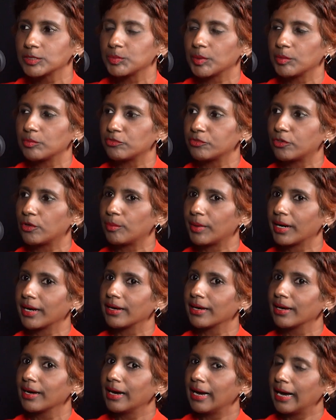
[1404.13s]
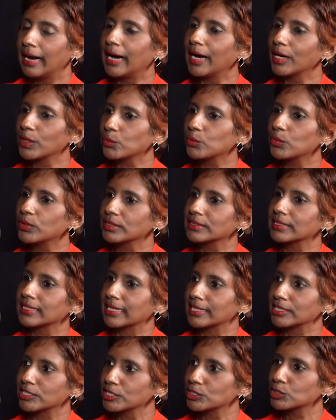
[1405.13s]
but for my hard work that
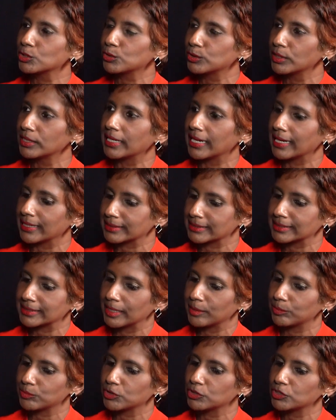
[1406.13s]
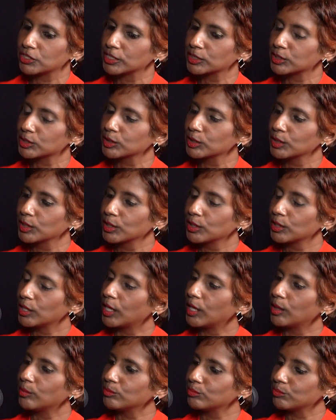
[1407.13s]
I just couldn't accept to just
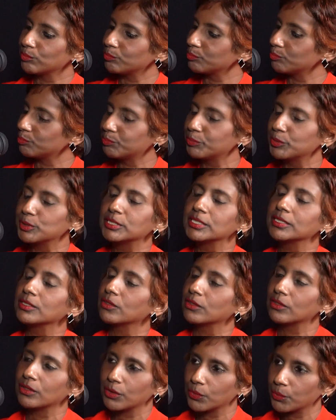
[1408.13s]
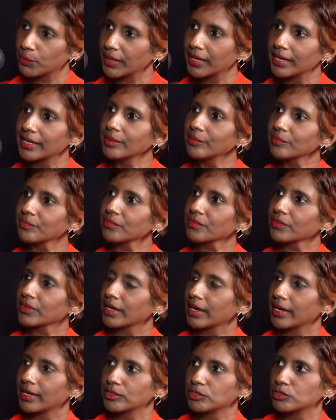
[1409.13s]
put it away
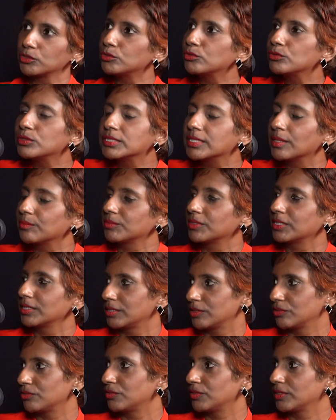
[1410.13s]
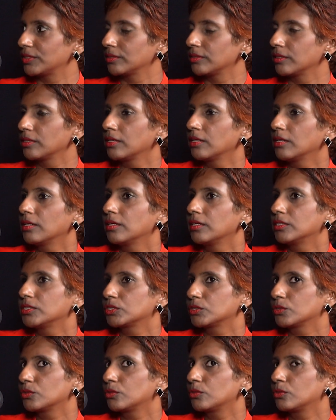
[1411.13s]
and to do something different.
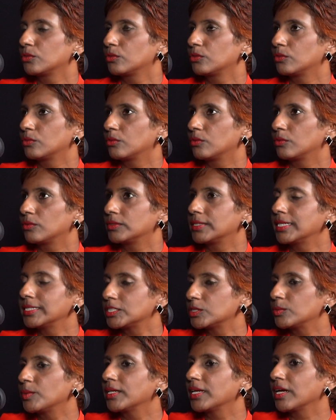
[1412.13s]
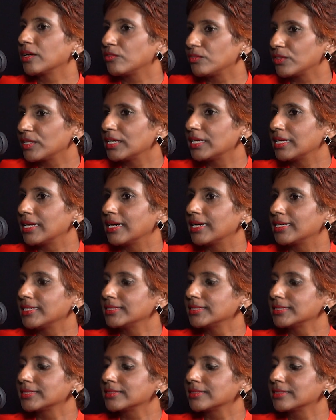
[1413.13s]
So that's when I
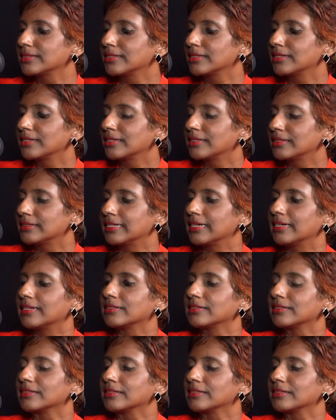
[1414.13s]
realized that